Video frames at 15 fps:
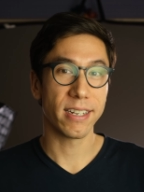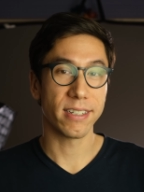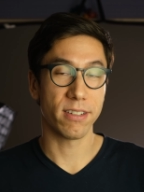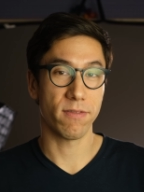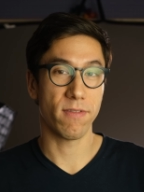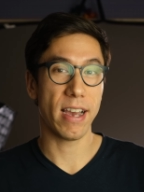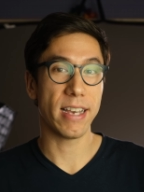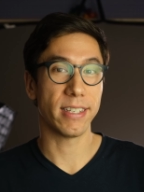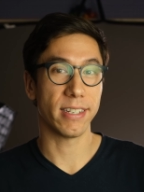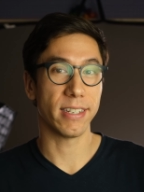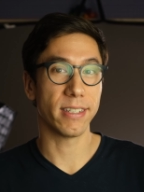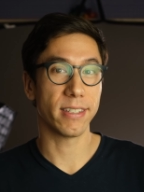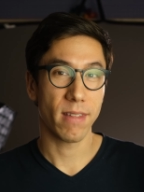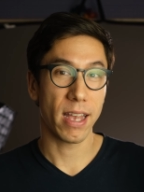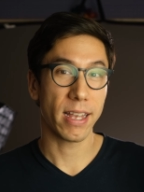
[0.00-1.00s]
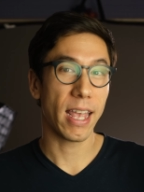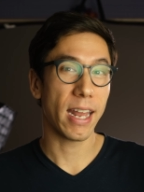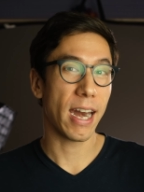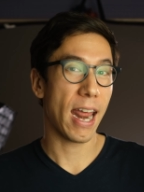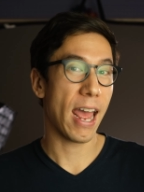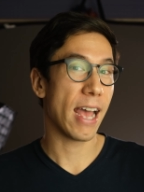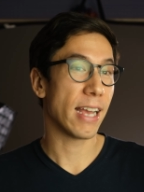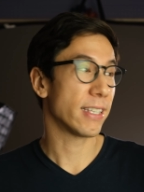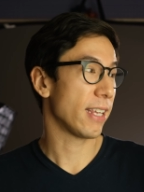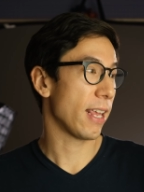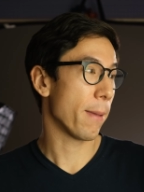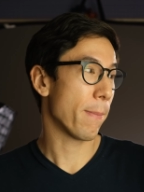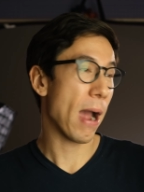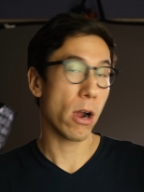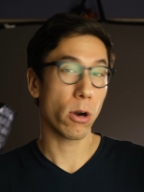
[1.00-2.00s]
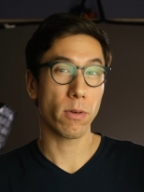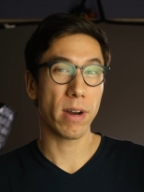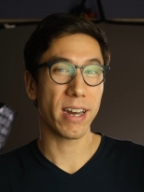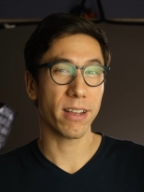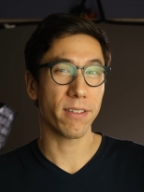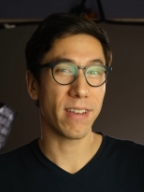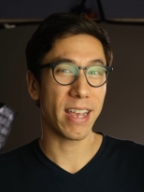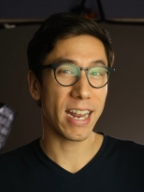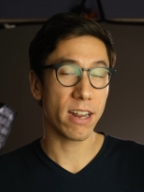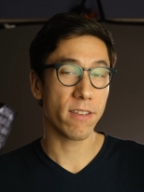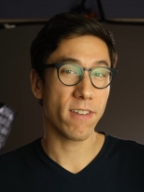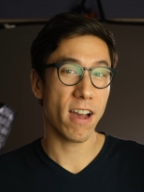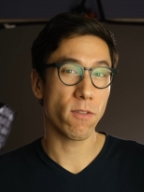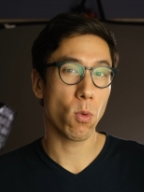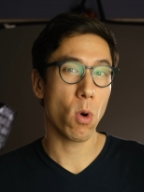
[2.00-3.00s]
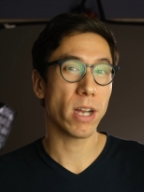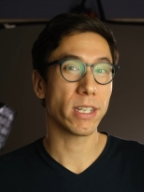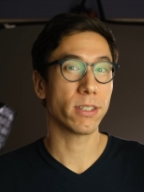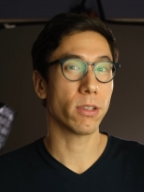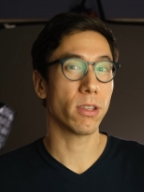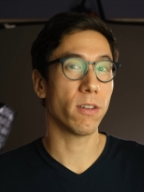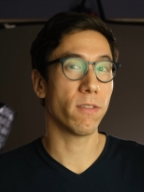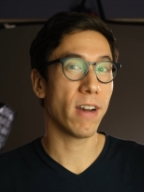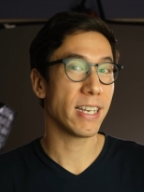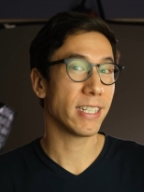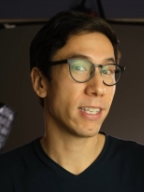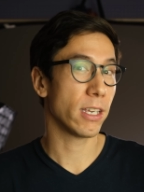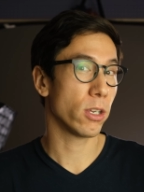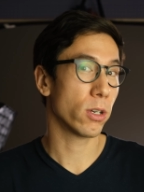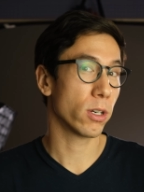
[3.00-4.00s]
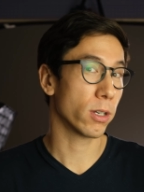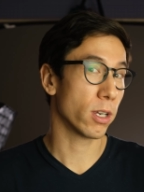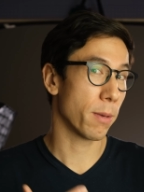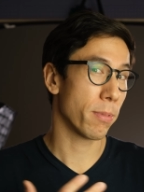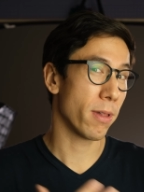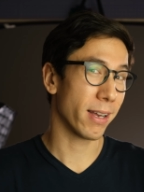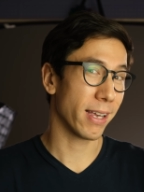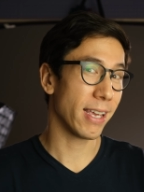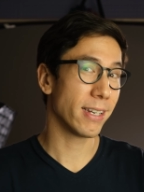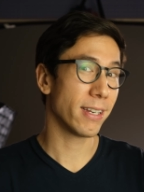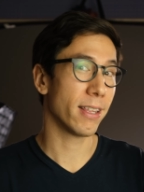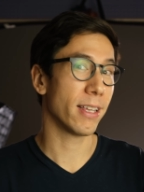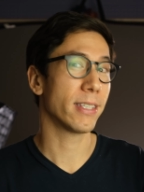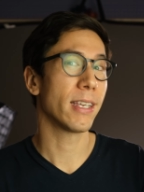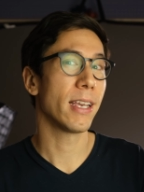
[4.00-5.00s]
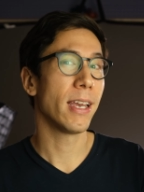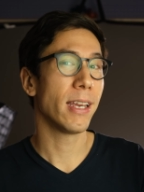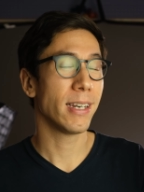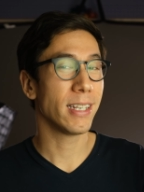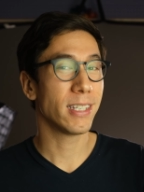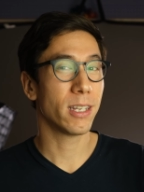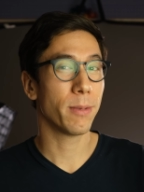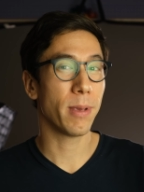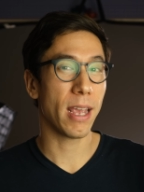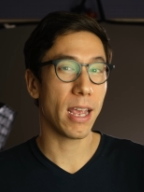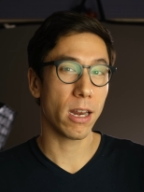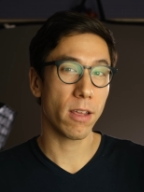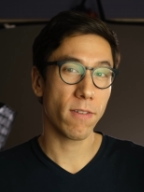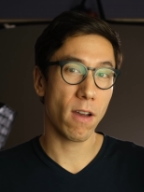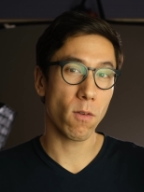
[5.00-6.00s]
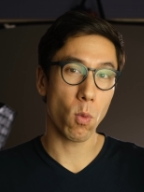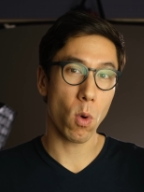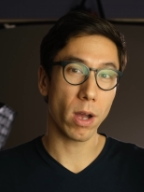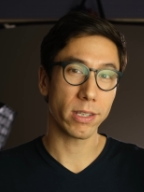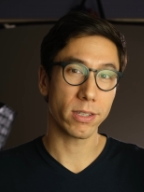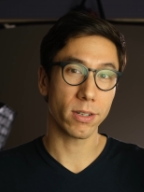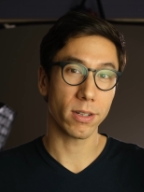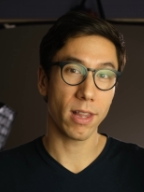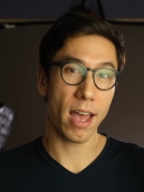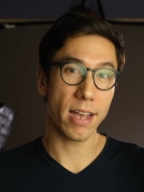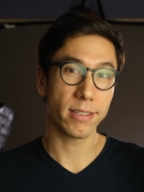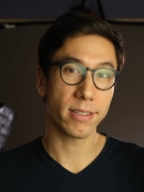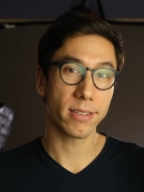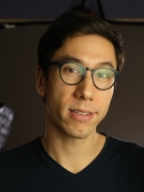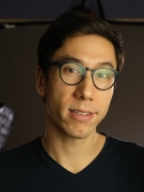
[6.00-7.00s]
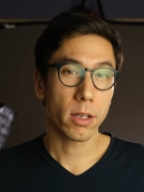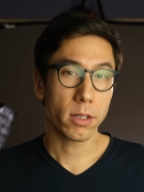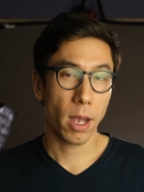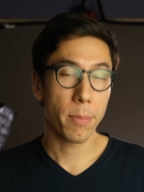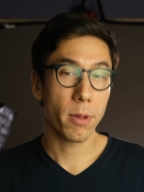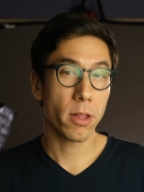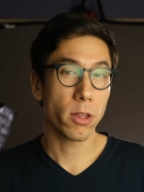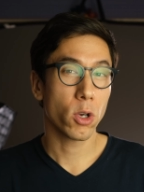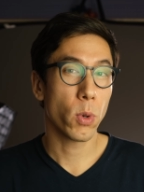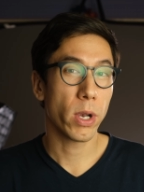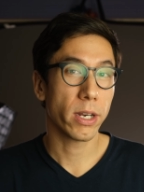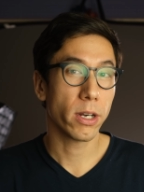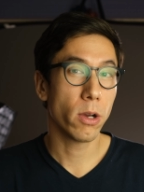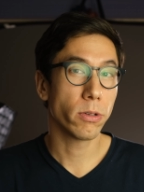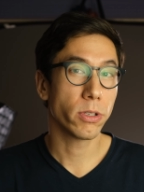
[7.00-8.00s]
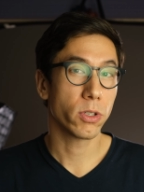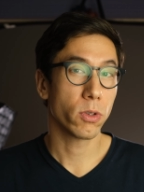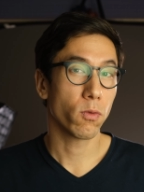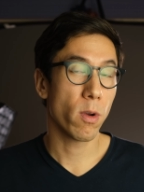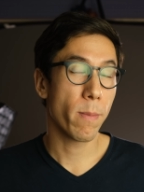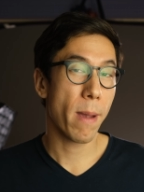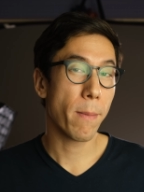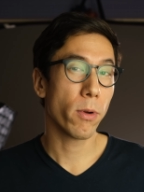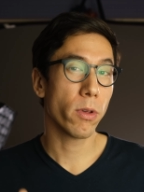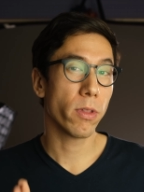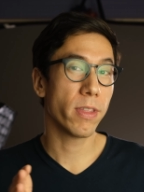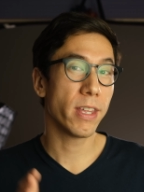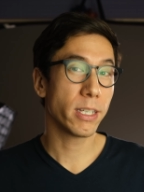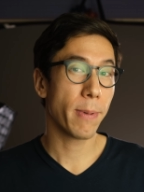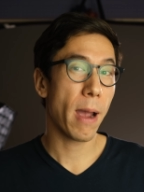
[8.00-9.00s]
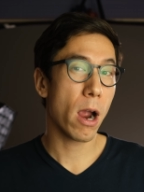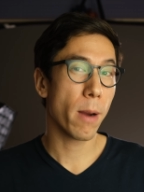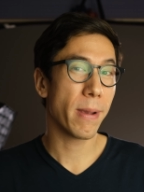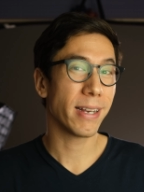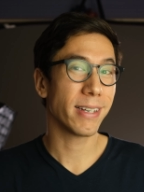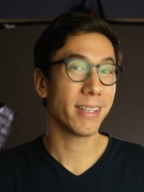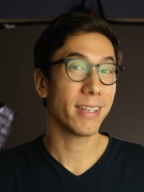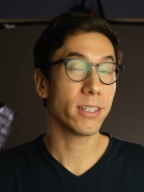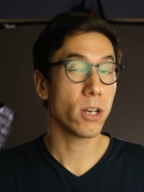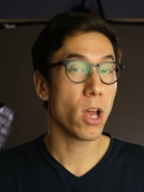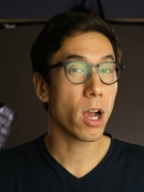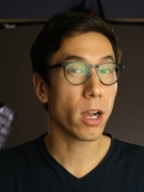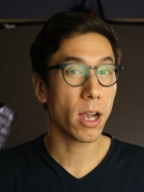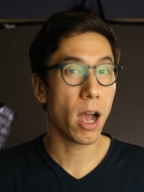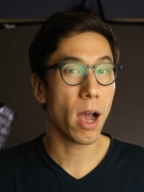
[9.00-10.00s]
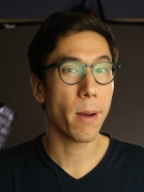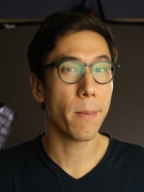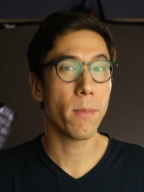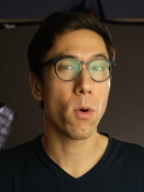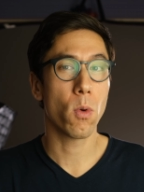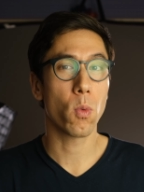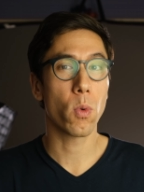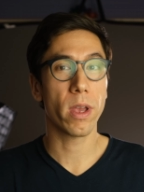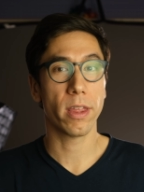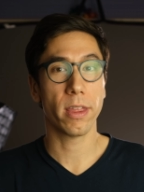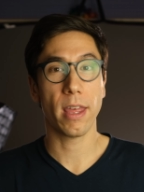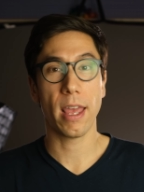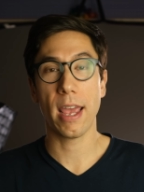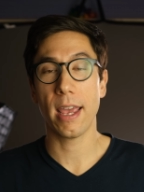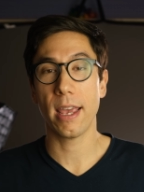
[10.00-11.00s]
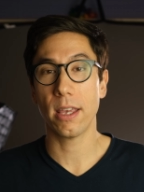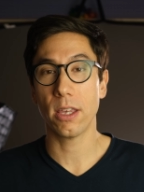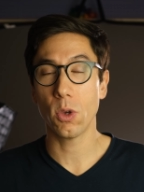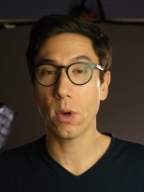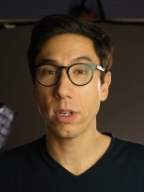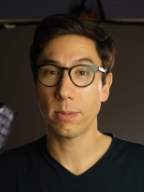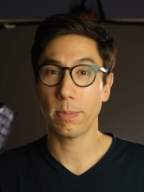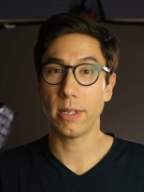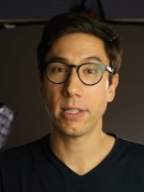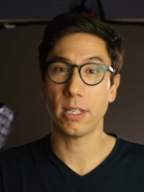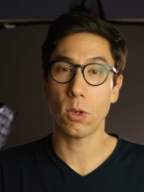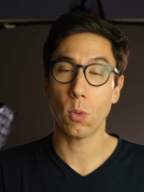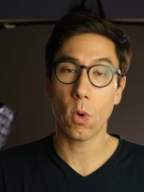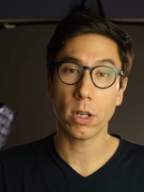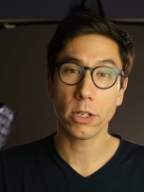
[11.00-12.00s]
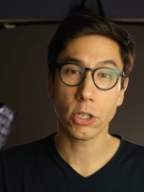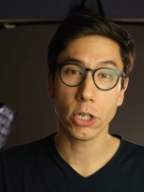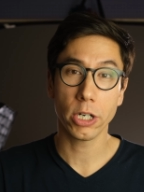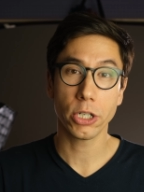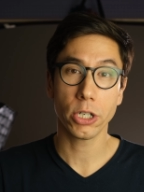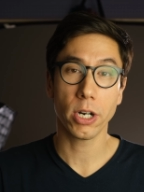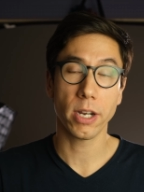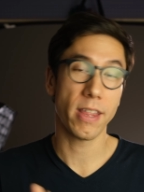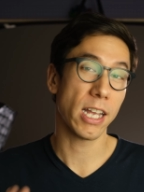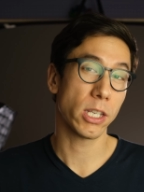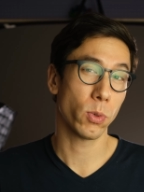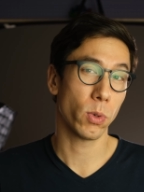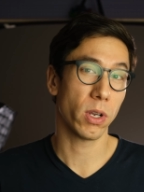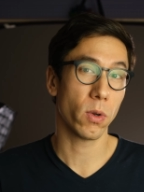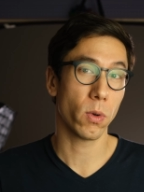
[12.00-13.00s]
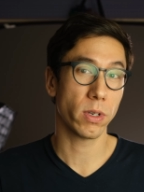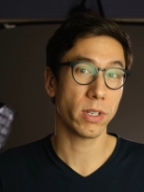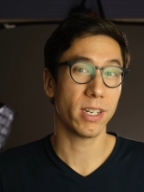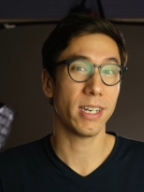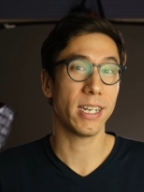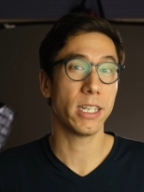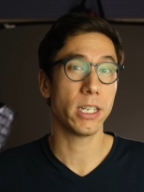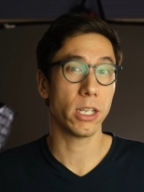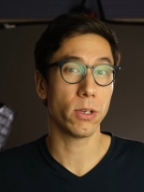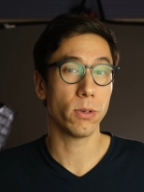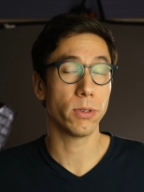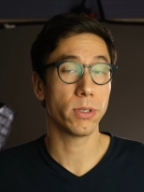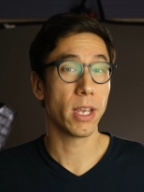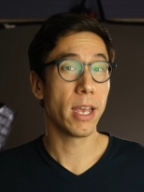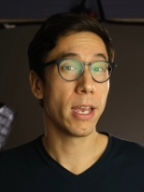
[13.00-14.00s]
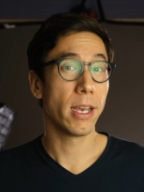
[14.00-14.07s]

devices. Again, it has a power rating of 85 watts, so the device that you're going to plug into this needs to be 85 watts or less. A couple other quick notes. Remember, this power bank does not come with a USB-C wall charger, and that's what you're going to need to use